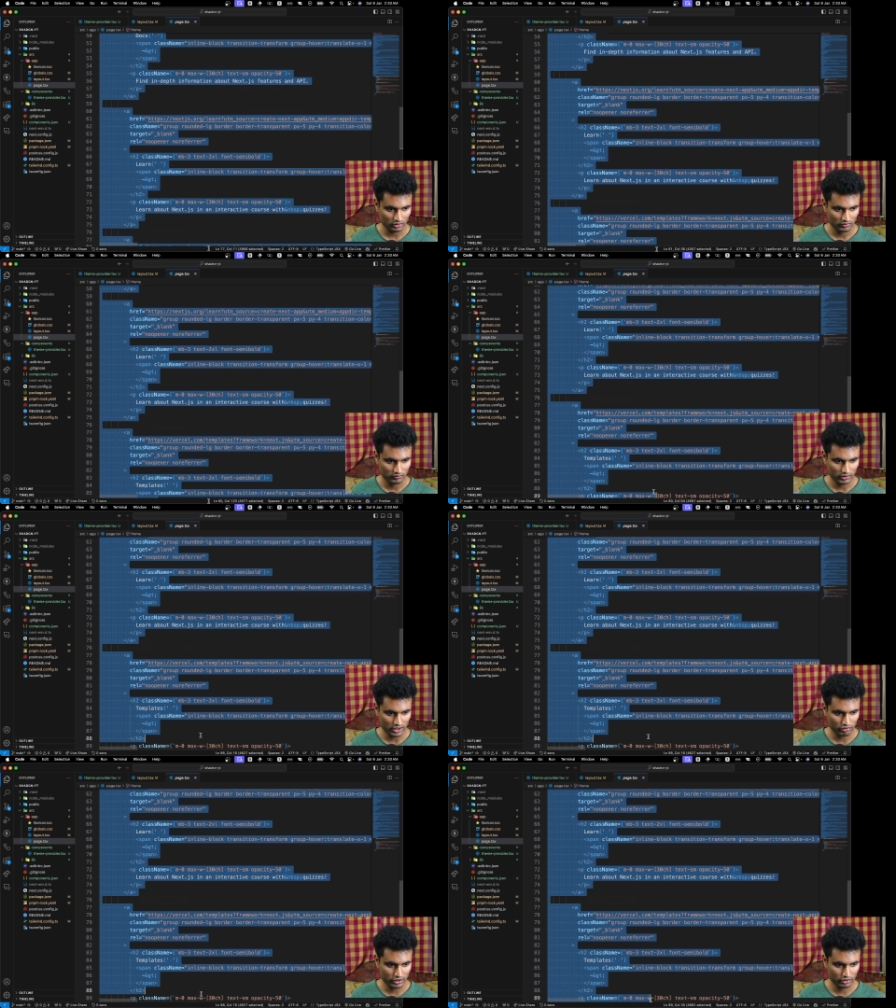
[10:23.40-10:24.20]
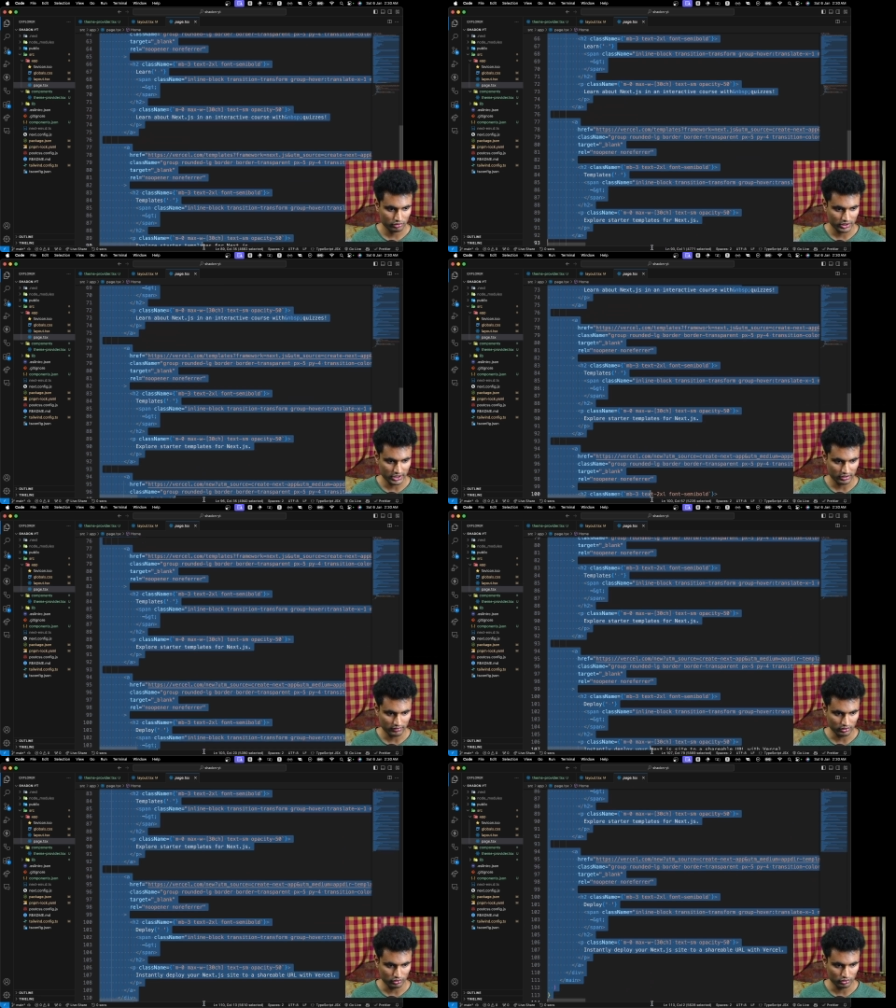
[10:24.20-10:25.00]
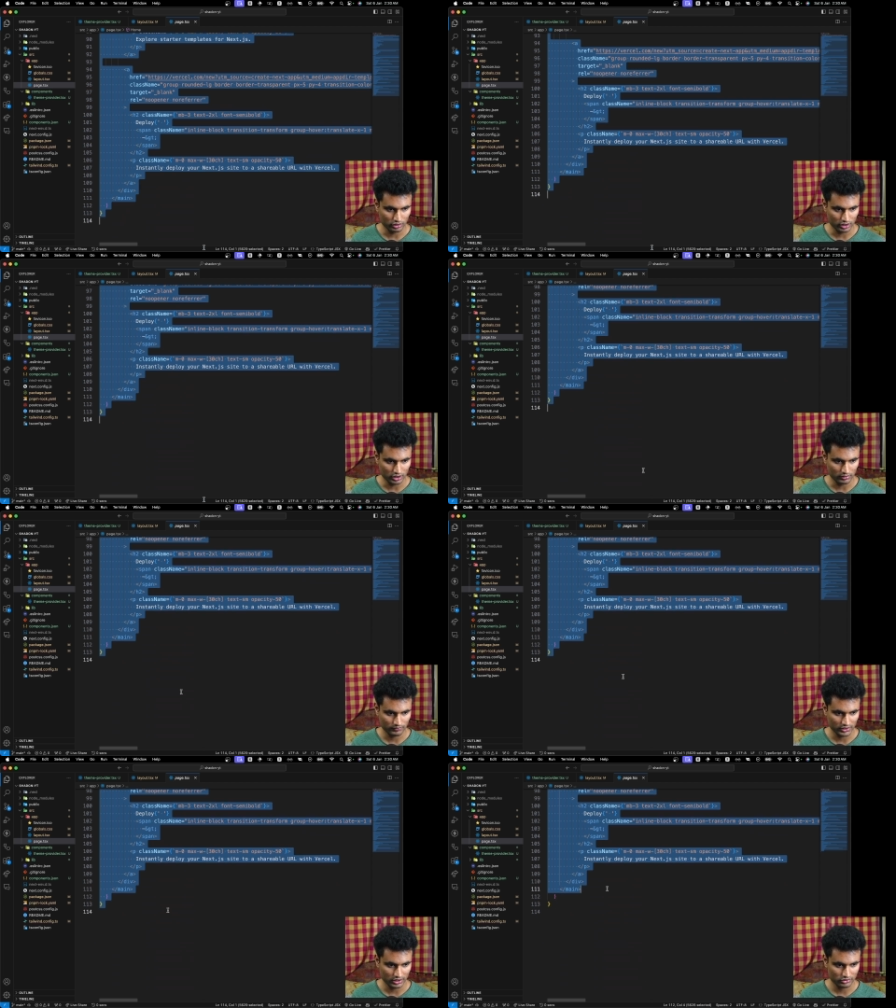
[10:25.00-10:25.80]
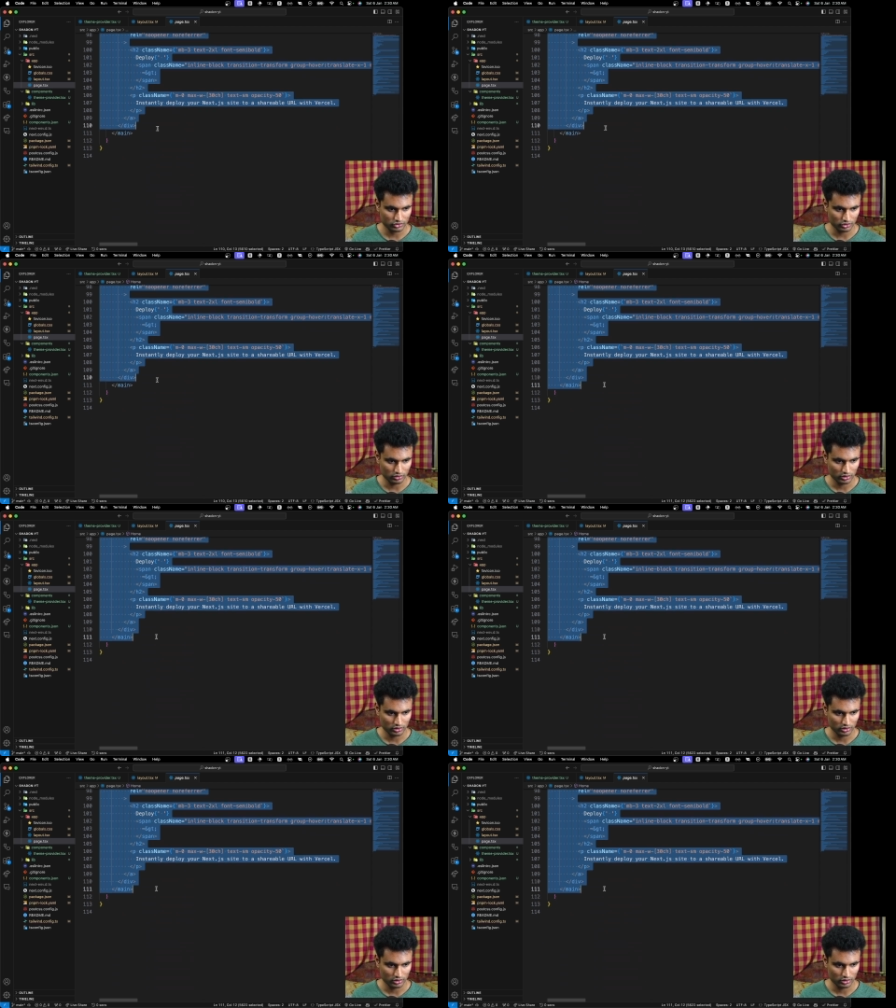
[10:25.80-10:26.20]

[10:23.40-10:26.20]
We are going to create our own thing, so